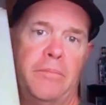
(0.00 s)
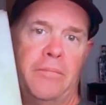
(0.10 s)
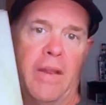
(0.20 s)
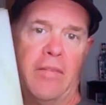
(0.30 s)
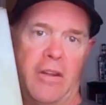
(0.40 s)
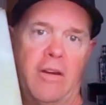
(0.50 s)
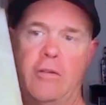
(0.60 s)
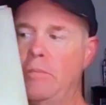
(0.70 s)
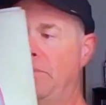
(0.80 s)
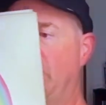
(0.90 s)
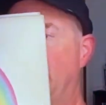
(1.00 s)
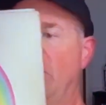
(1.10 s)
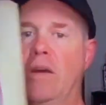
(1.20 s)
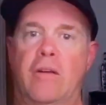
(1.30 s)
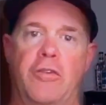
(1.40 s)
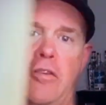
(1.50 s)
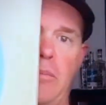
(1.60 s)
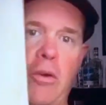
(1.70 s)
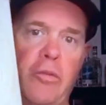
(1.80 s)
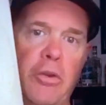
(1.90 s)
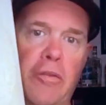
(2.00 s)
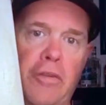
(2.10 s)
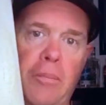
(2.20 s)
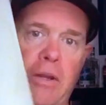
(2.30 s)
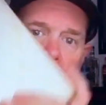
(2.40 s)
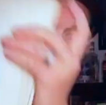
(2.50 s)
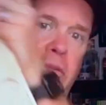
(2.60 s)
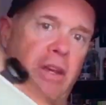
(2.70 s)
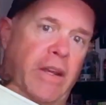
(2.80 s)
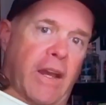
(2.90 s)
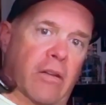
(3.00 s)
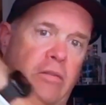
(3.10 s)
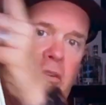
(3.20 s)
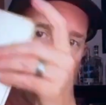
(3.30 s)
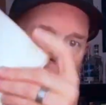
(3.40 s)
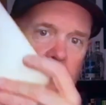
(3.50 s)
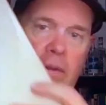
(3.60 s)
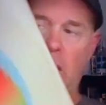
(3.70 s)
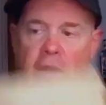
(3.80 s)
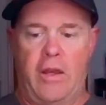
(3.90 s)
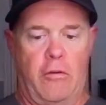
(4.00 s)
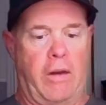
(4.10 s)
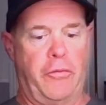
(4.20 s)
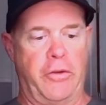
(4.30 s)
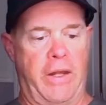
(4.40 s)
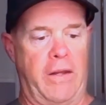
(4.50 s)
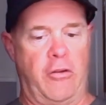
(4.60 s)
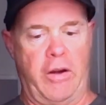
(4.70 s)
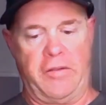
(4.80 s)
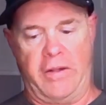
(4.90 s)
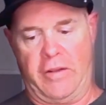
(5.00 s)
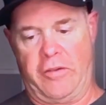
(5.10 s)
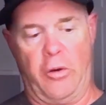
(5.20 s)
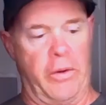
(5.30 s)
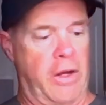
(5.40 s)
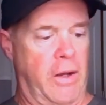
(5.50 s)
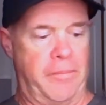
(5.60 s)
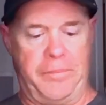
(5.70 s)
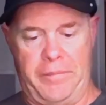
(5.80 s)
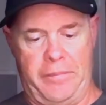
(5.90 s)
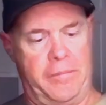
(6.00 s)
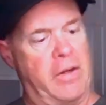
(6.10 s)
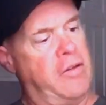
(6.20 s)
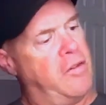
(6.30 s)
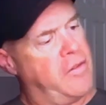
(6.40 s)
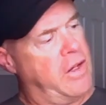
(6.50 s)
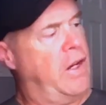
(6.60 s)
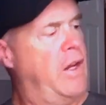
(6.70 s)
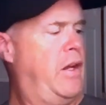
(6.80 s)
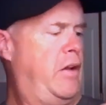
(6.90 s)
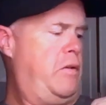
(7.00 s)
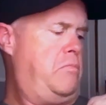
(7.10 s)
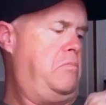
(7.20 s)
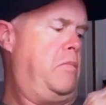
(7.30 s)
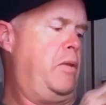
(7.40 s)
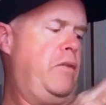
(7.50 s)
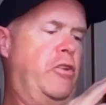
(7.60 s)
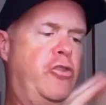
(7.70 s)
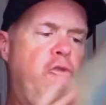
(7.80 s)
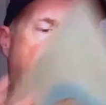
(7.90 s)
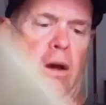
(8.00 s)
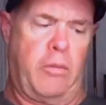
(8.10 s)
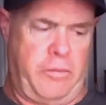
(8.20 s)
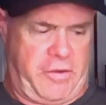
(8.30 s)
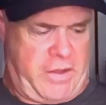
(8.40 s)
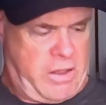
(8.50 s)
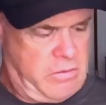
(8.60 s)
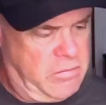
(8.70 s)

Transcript: That's the cover. And if for some reason when you flip it, it's upside down. So Grateful Dead craziness going on. But this is I believe, a 2 album set.